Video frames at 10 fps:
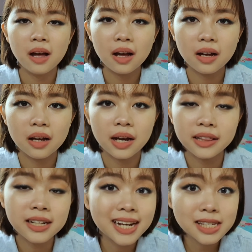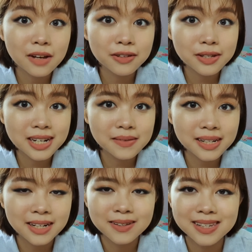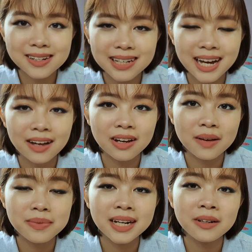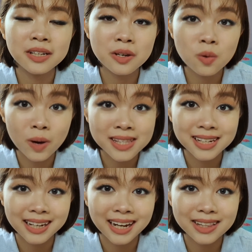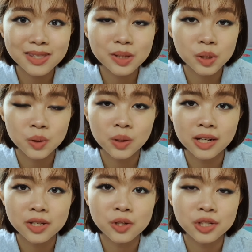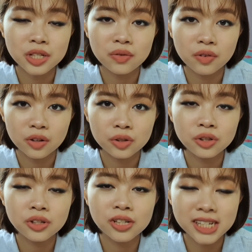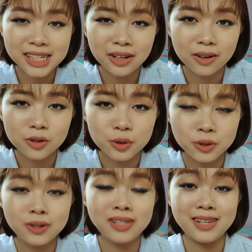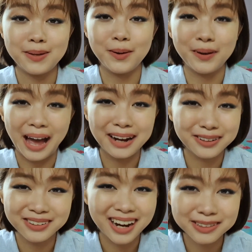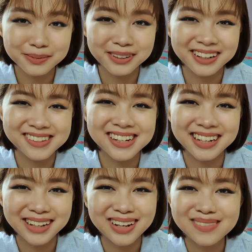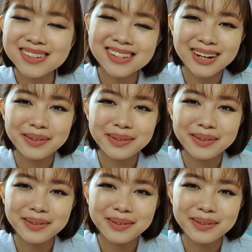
I think that's all for today's video. So yeah, thank you once again to sushiforxuxi or Xuxi. Oh, I don't know how to pronounce your name. I'm so sorry, my